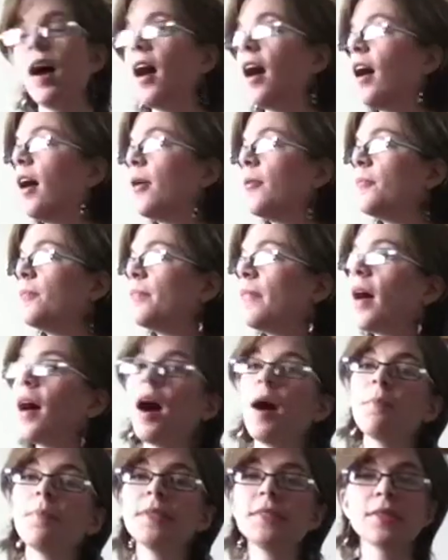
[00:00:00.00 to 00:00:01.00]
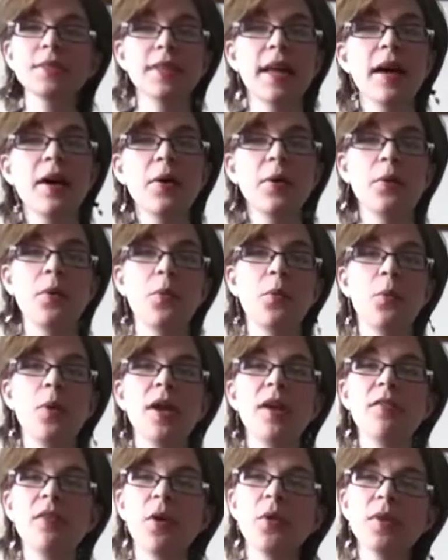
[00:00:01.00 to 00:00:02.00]
um, up until now,
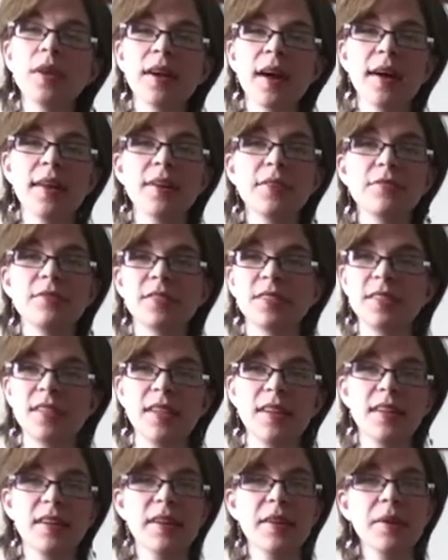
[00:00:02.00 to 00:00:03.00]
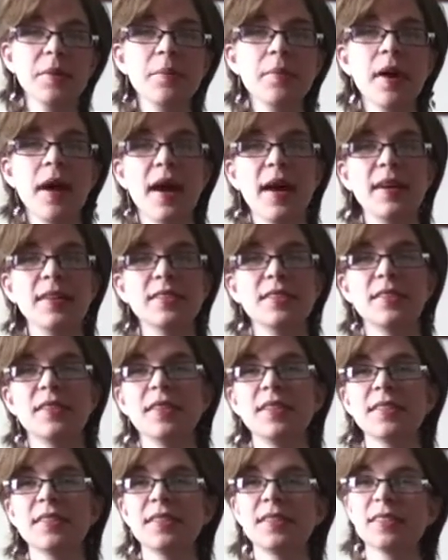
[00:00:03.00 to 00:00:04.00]
we've only kind of seen him as
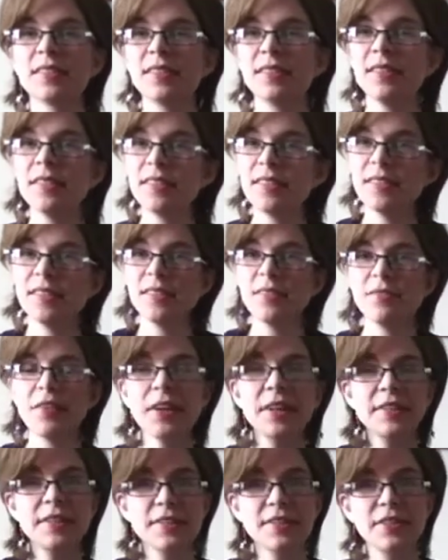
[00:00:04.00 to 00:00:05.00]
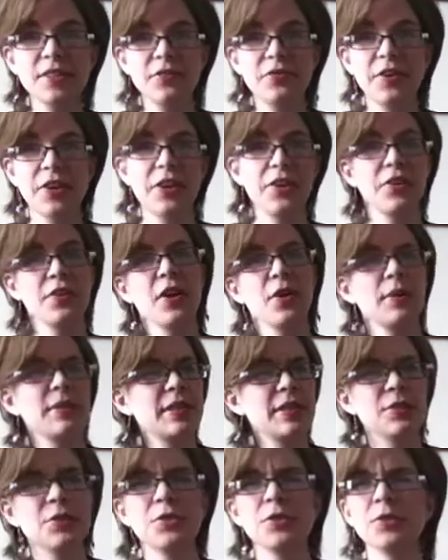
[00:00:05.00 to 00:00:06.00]
this very distant figure. You know,
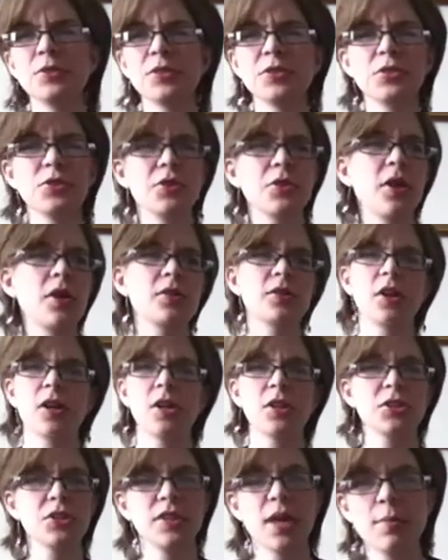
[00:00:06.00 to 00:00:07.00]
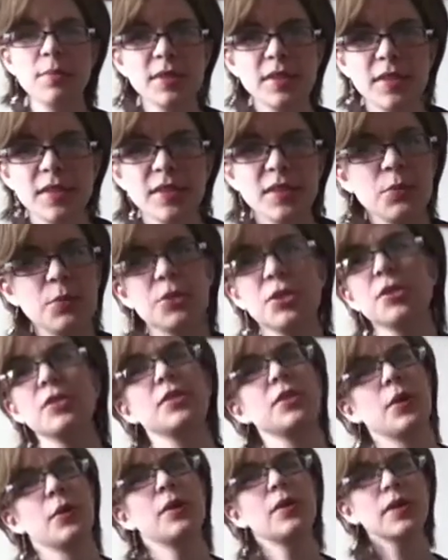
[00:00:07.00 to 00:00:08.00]
he's introduced as Sherlock's arch nemesis, which
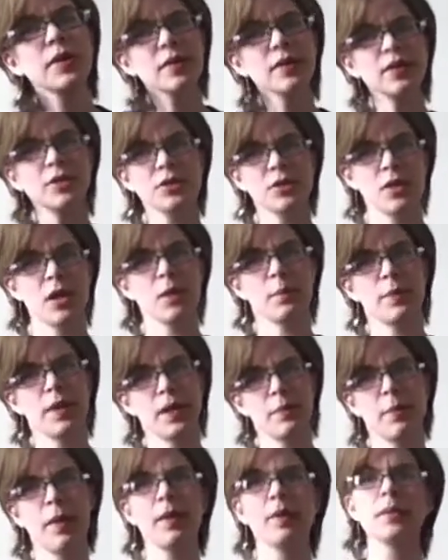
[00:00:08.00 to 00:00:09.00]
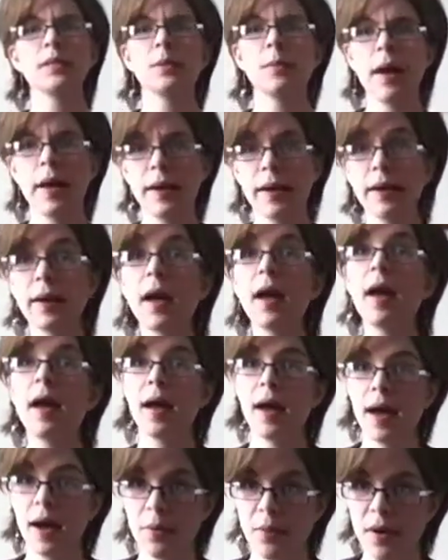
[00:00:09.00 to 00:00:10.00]
is, you know, clearly Sherlock being melodramatic.
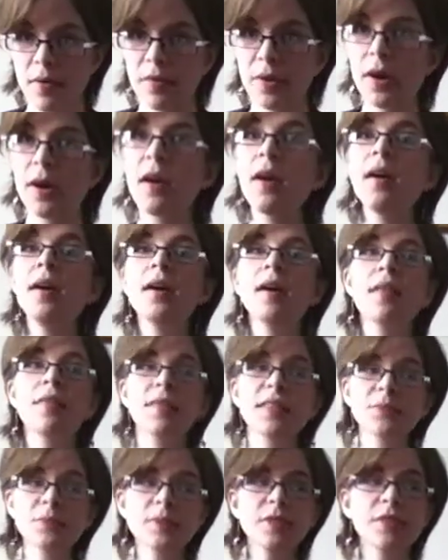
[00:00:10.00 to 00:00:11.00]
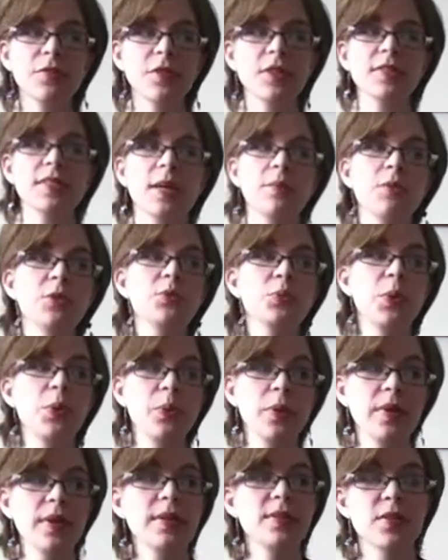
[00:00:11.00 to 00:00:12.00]
However, this first time which we
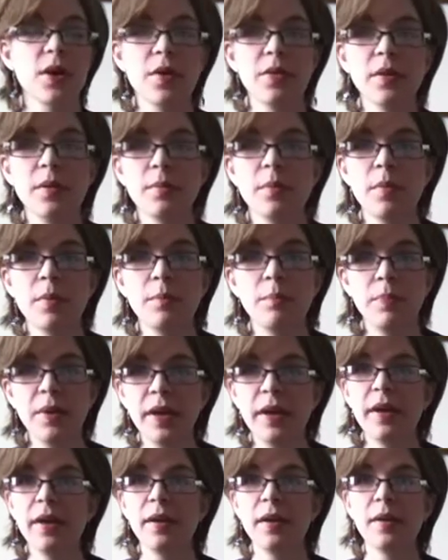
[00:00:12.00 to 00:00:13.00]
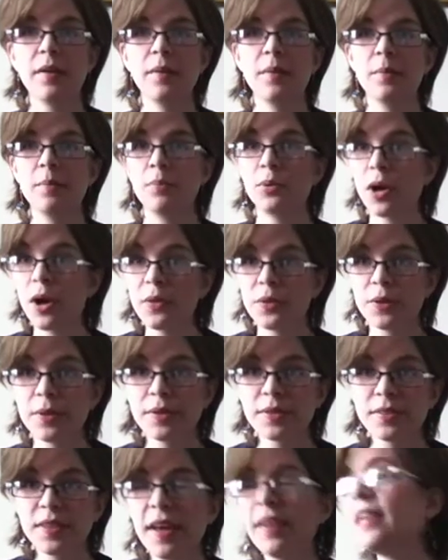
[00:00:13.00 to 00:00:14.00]
really saw them being
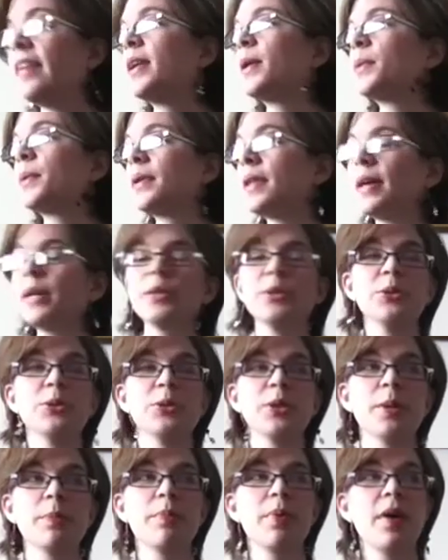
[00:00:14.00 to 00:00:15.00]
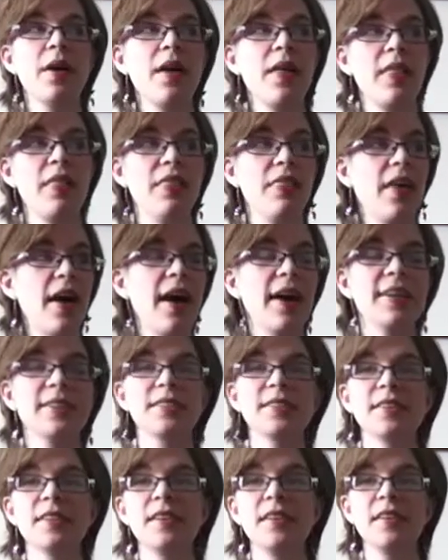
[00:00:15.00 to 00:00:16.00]
brothers and in a relationship
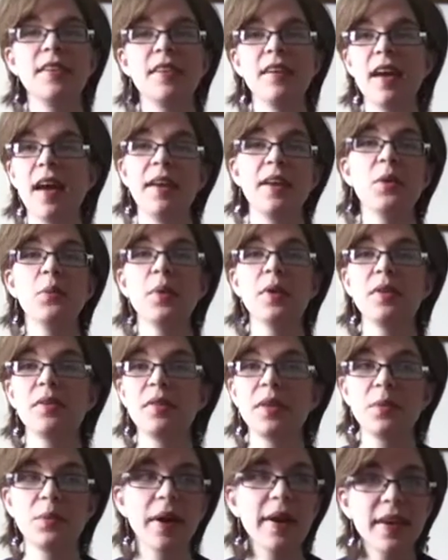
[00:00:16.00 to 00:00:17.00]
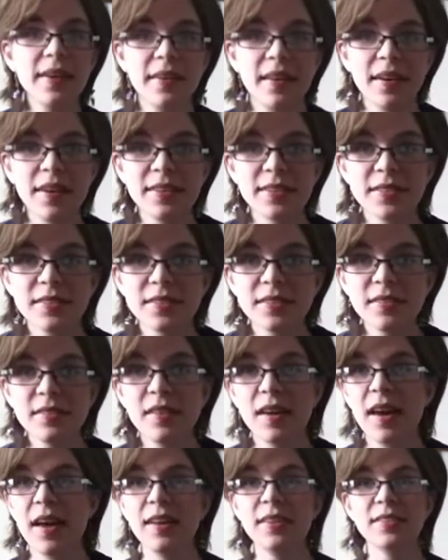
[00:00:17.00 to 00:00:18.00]
that anyone can recognize
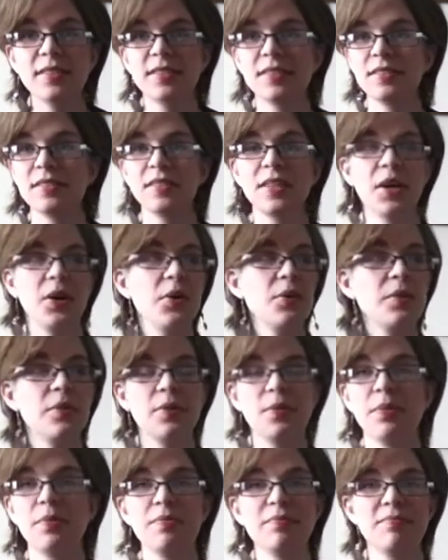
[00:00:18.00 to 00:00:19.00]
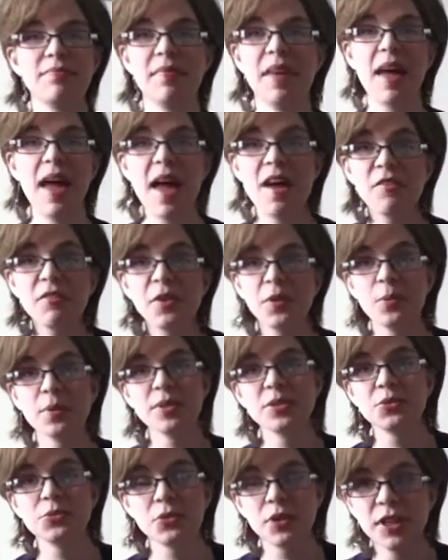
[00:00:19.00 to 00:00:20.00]
as, you know,
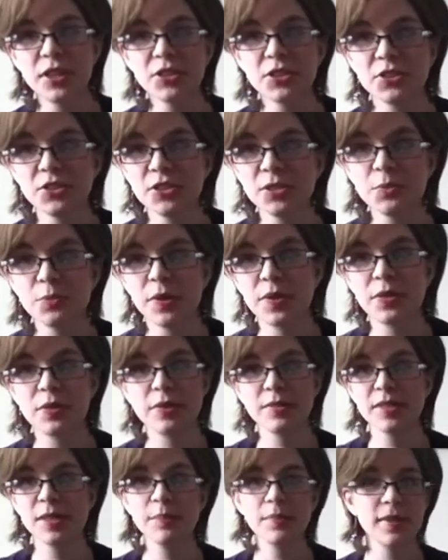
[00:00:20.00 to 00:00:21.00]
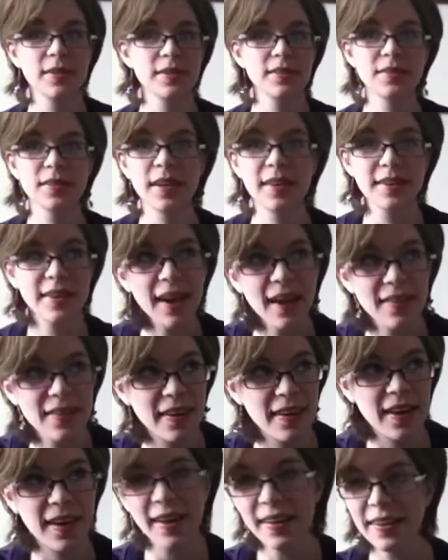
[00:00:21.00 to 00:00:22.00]
everyone's relationship with their siblings. Like, yeah,
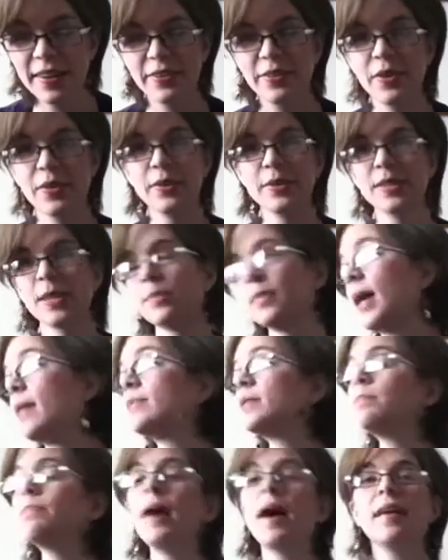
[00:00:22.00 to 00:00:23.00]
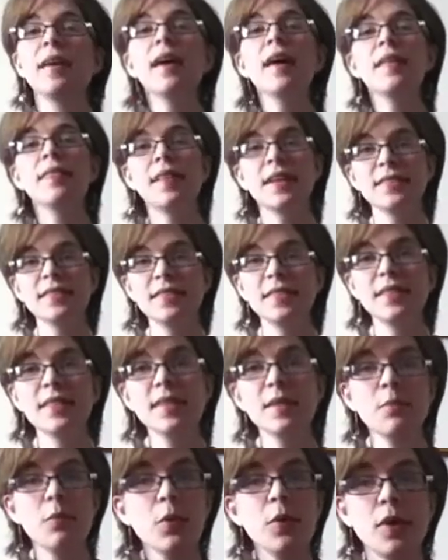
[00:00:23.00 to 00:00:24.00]
they hate each other sometimes, but that scene
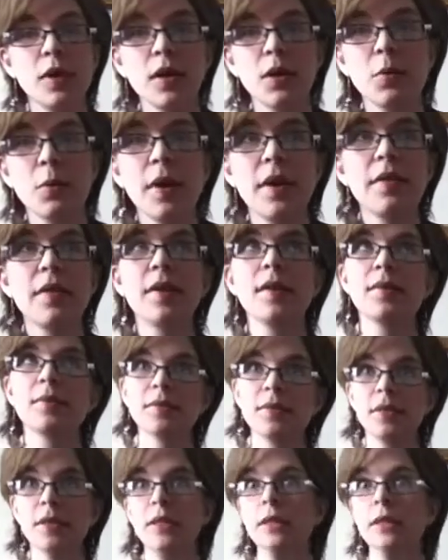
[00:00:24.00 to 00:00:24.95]
at the morgue where they're